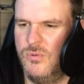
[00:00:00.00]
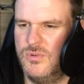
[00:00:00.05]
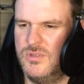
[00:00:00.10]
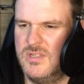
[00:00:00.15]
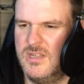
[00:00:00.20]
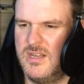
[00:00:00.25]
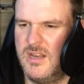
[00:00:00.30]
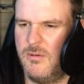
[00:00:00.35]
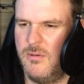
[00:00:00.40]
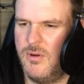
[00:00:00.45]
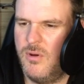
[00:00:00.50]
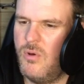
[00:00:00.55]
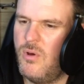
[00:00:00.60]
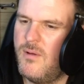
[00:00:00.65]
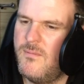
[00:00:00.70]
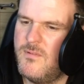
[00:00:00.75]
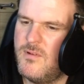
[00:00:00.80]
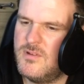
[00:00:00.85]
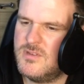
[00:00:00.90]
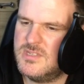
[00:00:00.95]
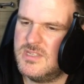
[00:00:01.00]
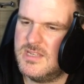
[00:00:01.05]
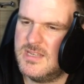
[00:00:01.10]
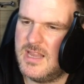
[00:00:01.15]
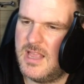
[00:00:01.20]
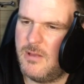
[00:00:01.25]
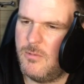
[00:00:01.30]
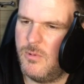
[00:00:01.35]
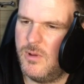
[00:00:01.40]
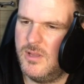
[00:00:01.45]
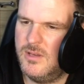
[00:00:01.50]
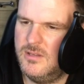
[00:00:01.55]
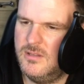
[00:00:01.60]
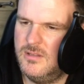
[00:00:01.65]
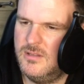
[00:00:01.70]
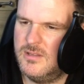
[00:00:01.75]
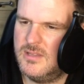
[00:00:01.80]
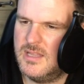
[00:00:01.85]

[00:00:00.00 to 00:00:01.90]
We've seen that one. Oh, I've not seen that one.